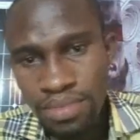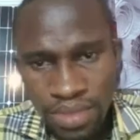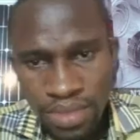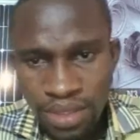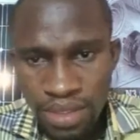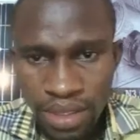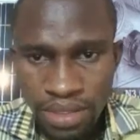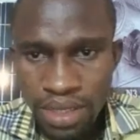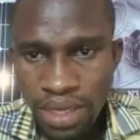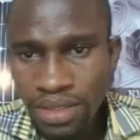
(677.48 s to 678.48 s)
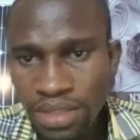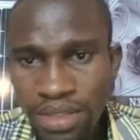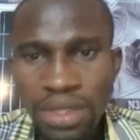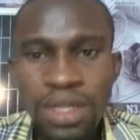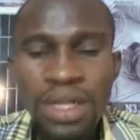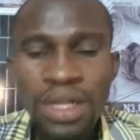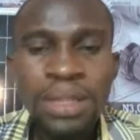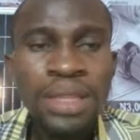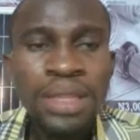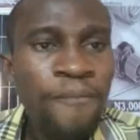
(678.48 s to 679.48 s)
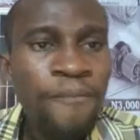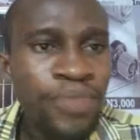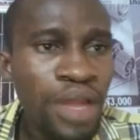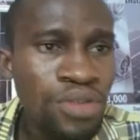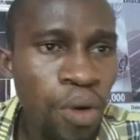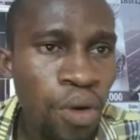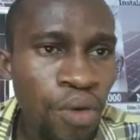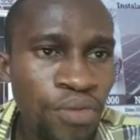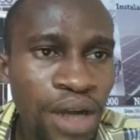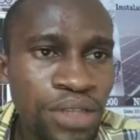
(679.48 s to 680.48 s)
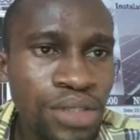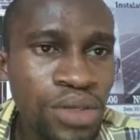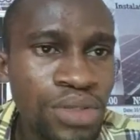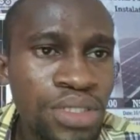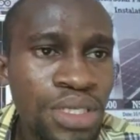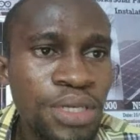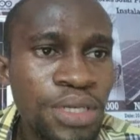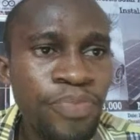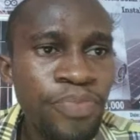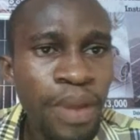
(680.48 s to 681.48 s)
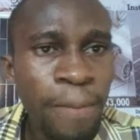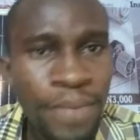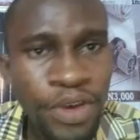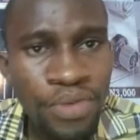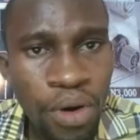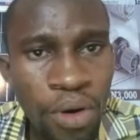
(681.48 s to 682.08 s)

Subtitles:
Yes, I don't need this. Now let's go over to the mirror